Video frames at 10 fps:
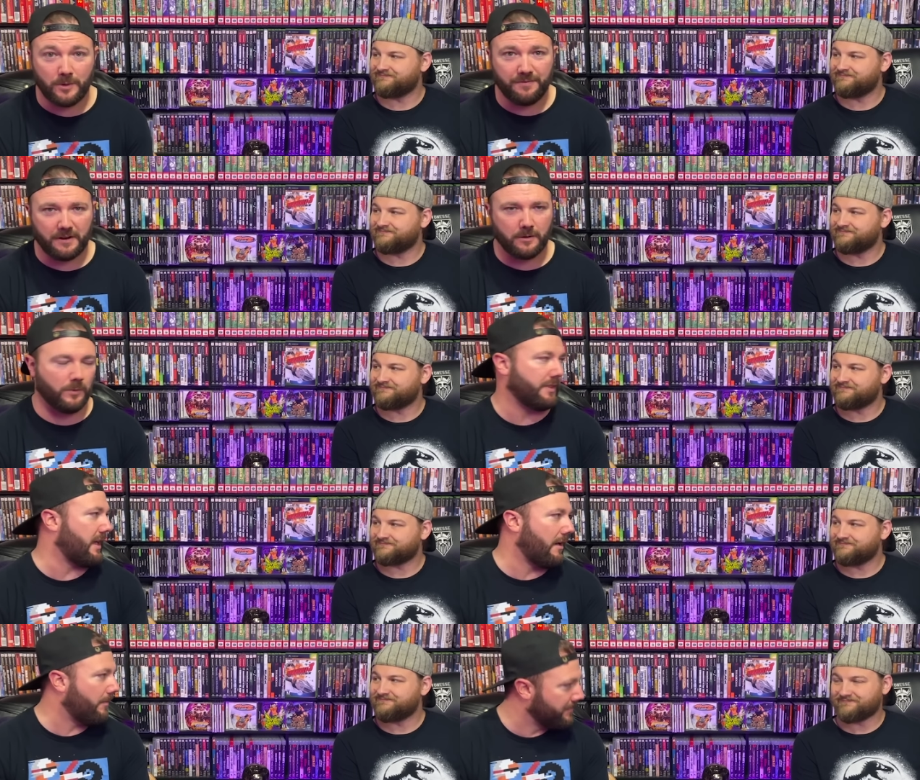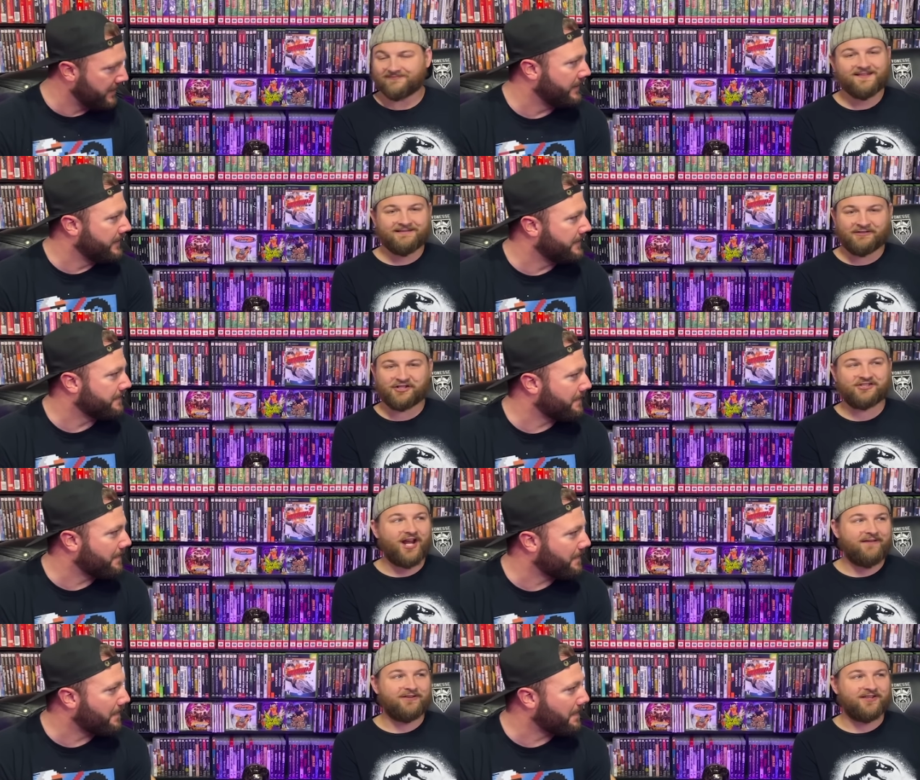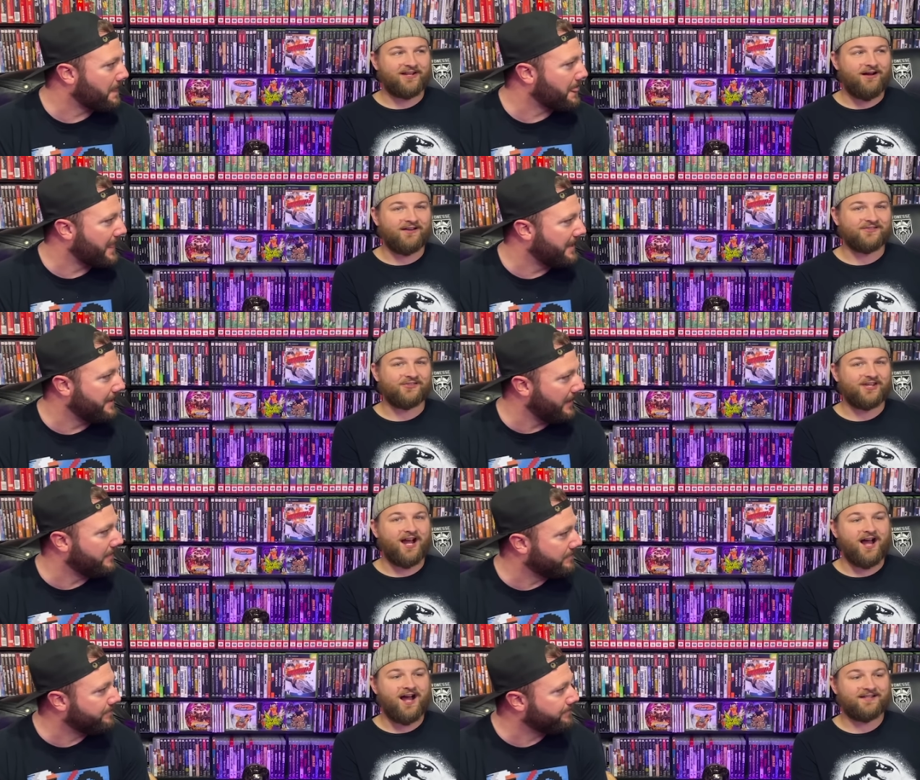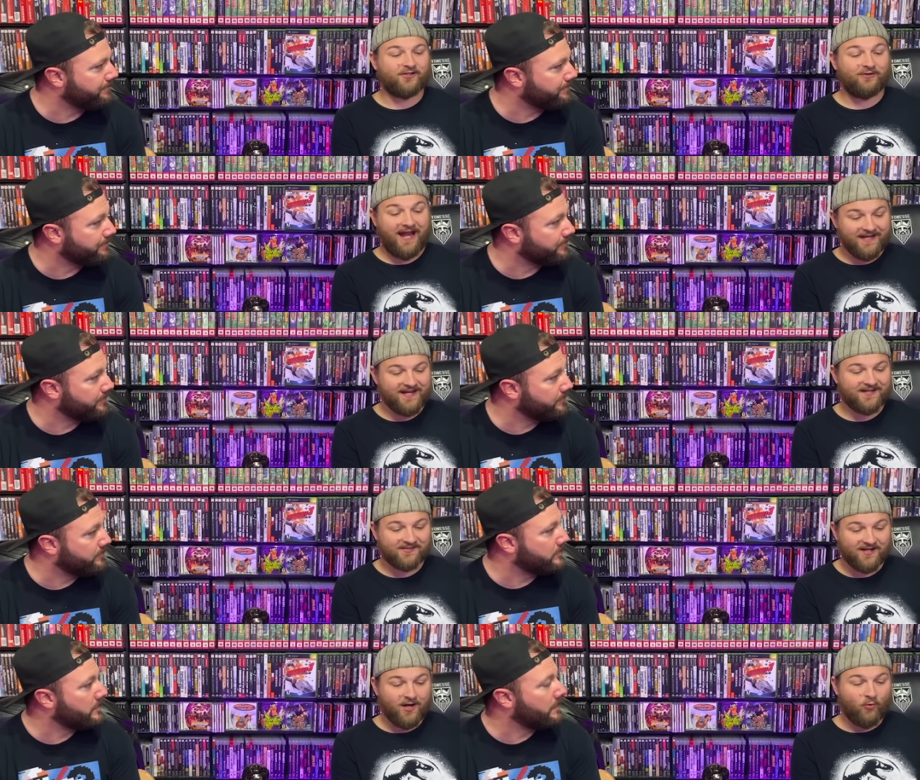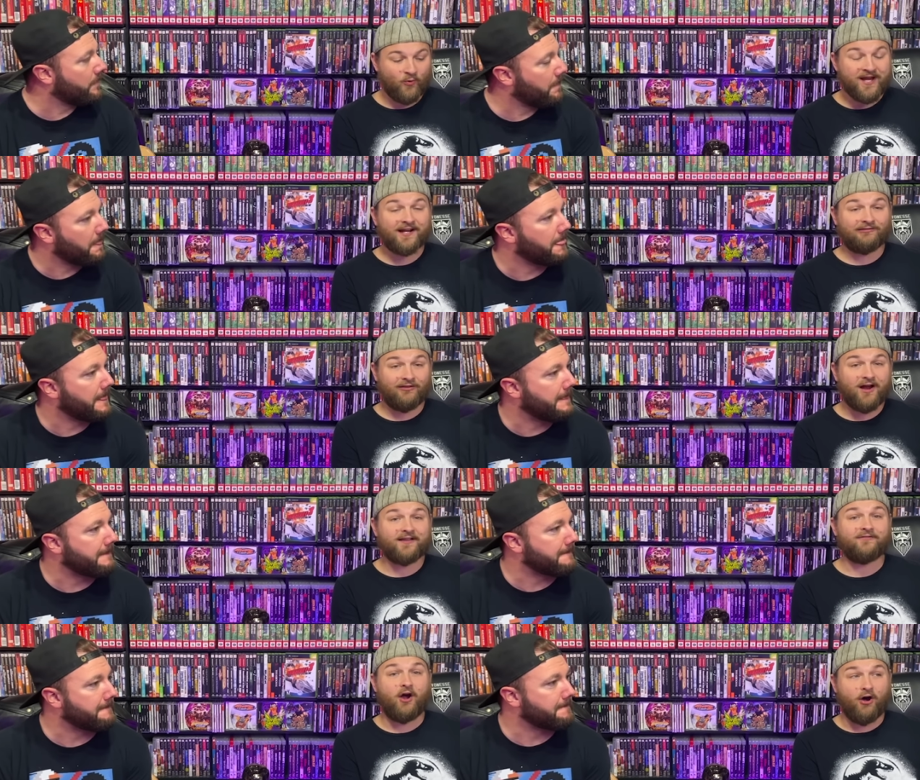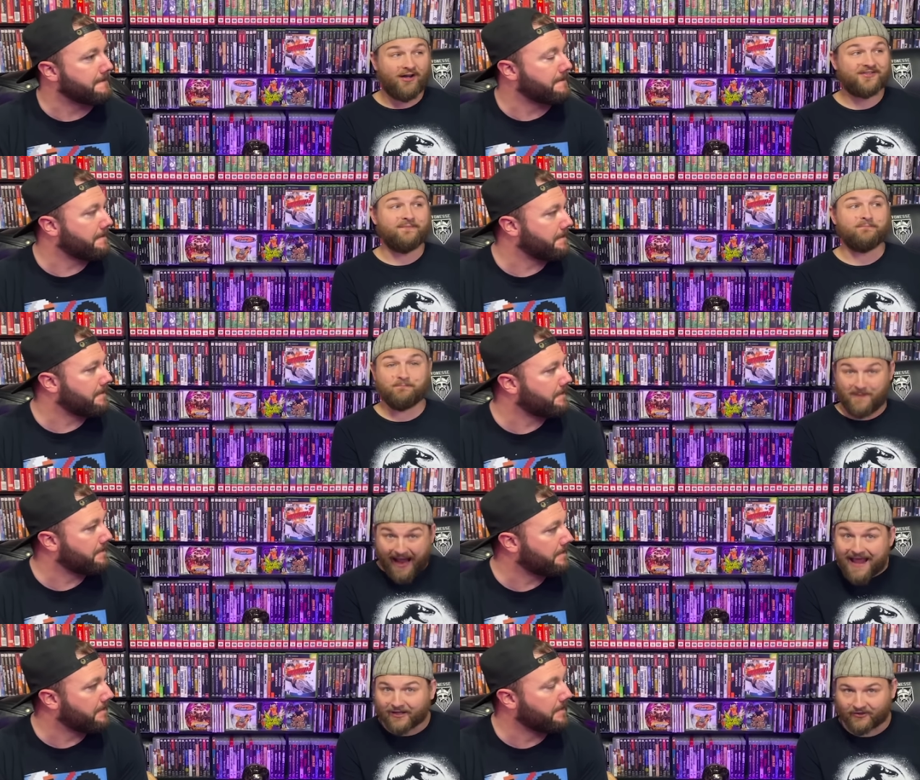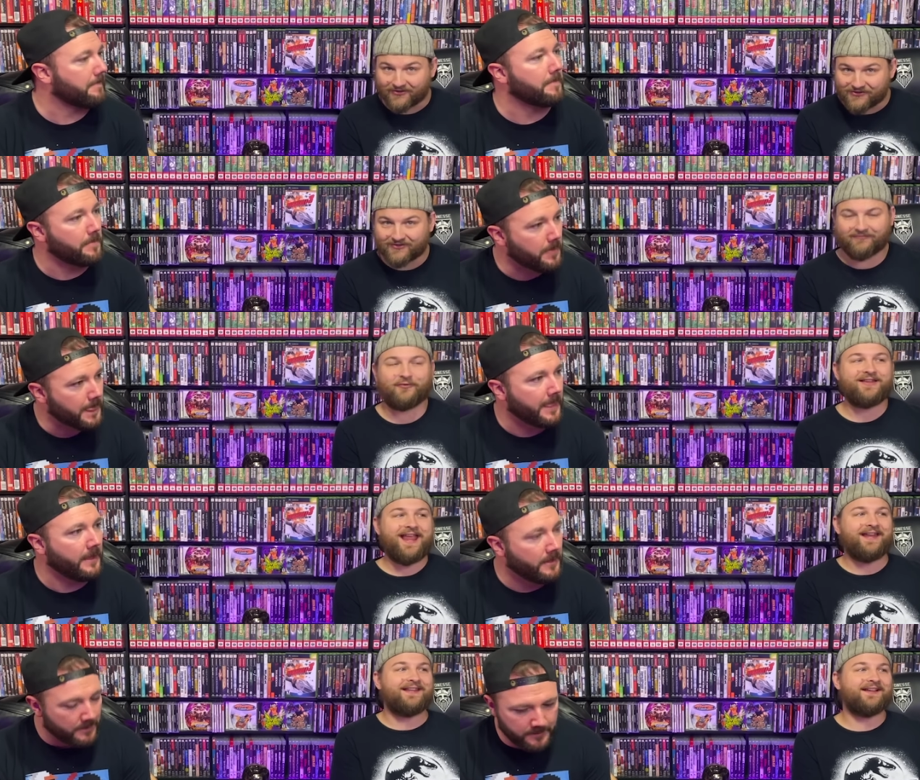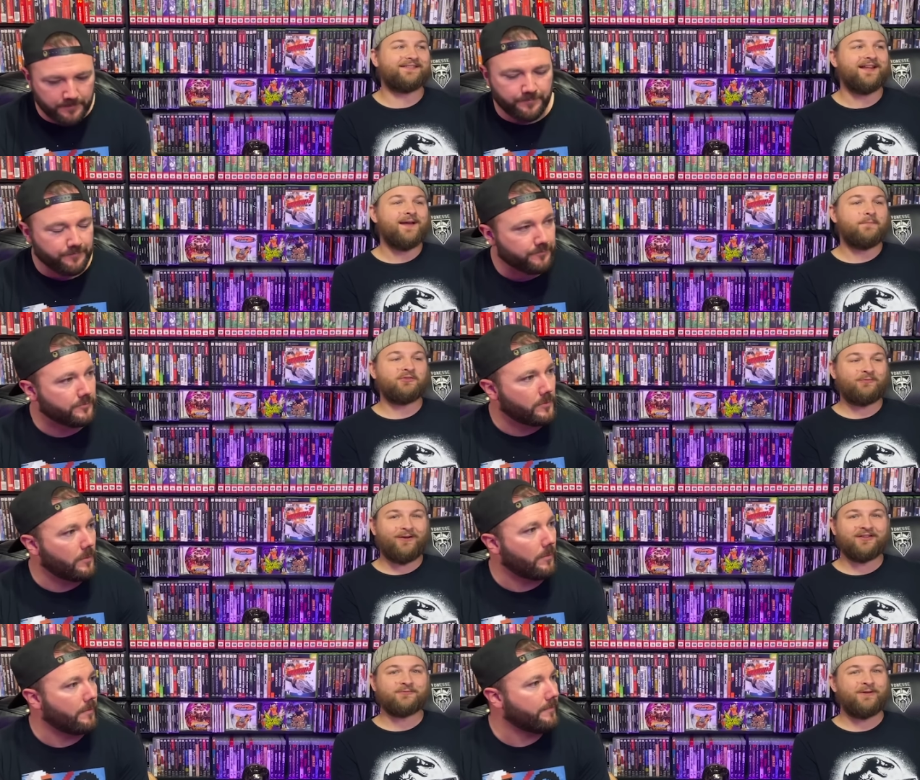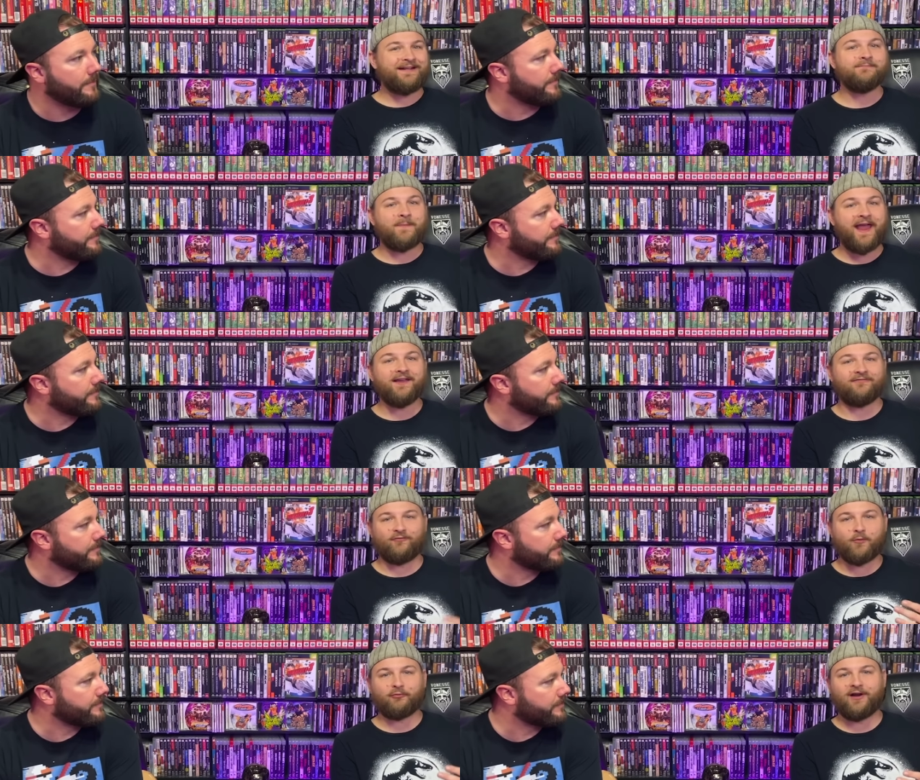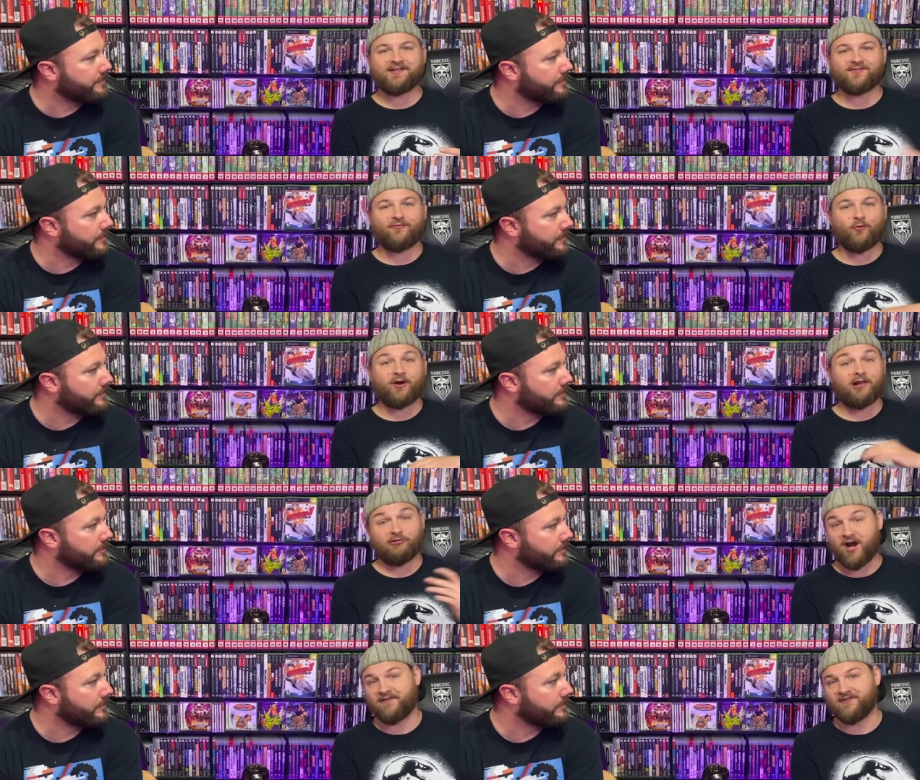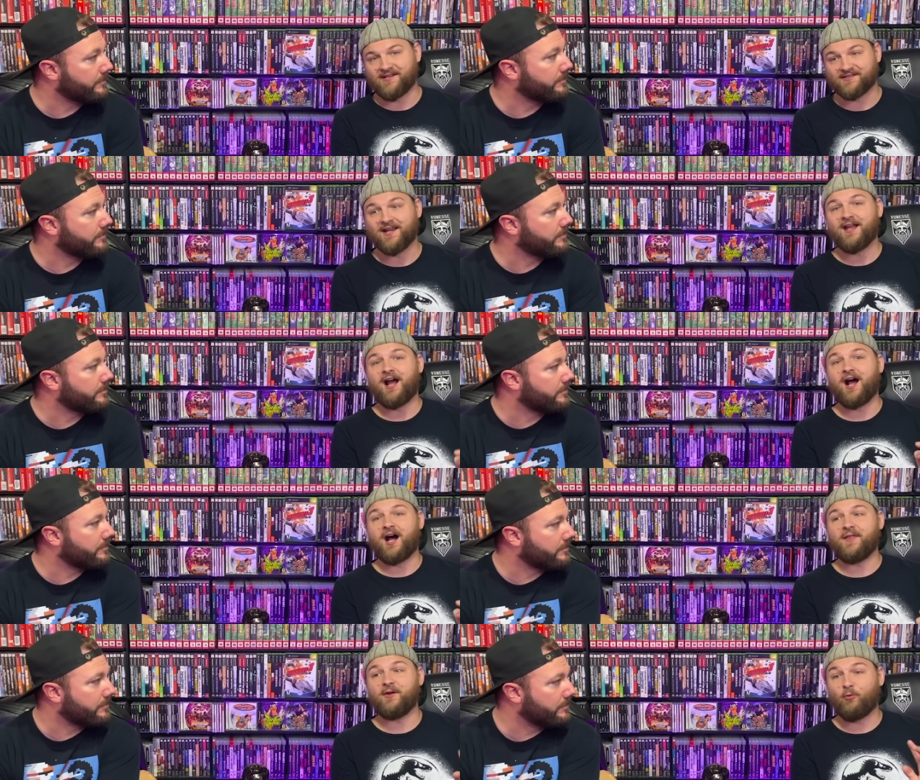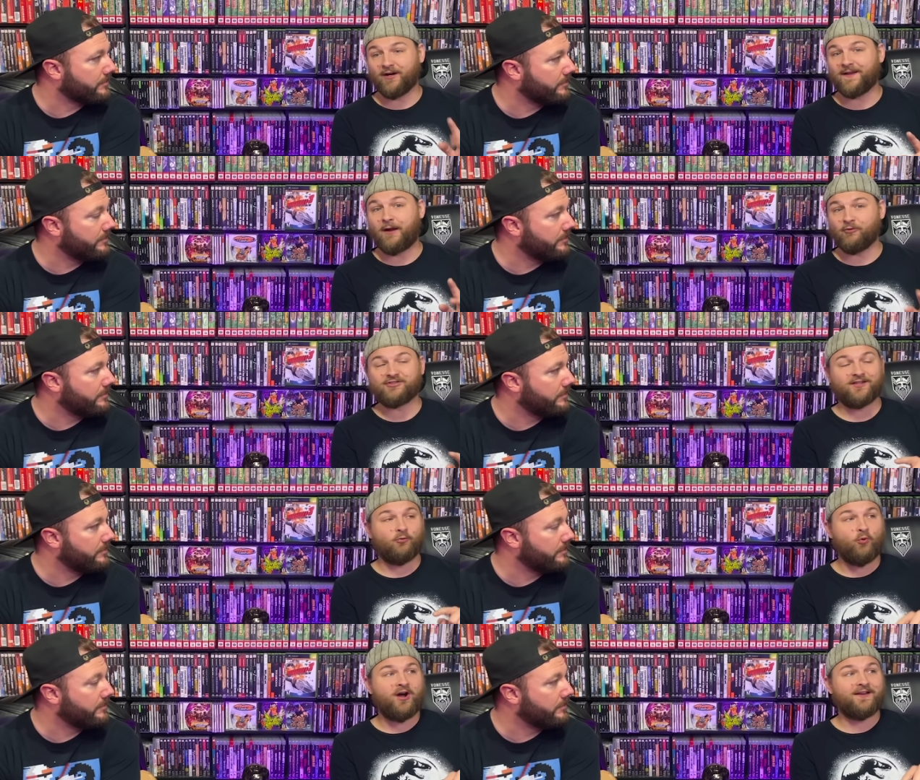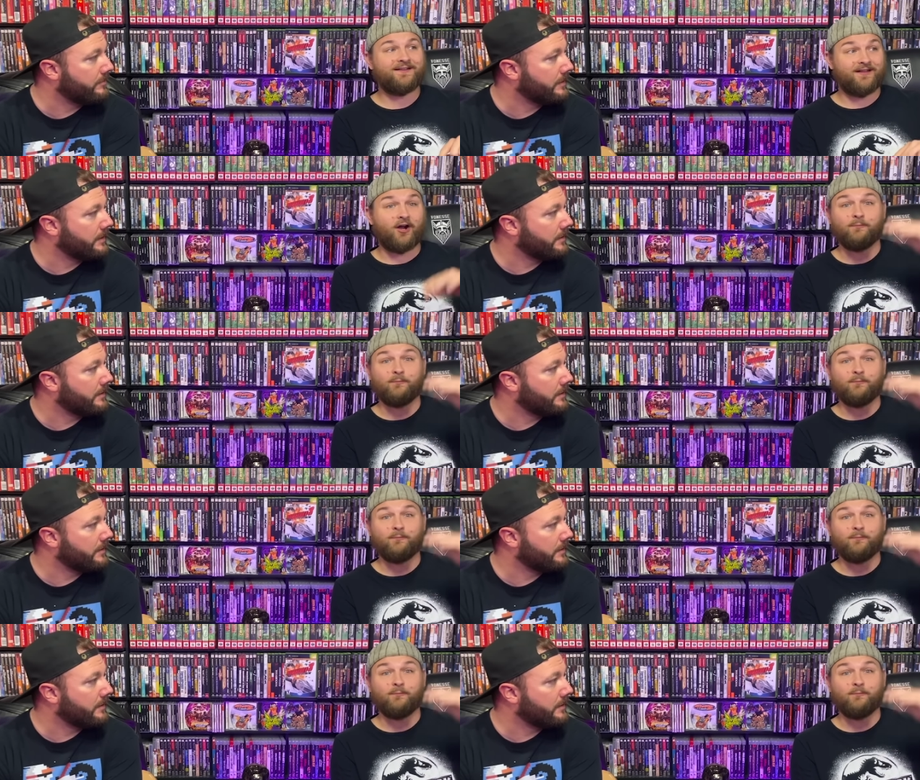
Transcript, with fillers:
Speaker 1: we figured, what the hell? Let's just dive into the consoles. Yeah. Uh, so NES, we got a lot of awesome bangers for the NES, but what's wild is we didn't pay full price for a lot of these. Uh, the one, I will say the one, our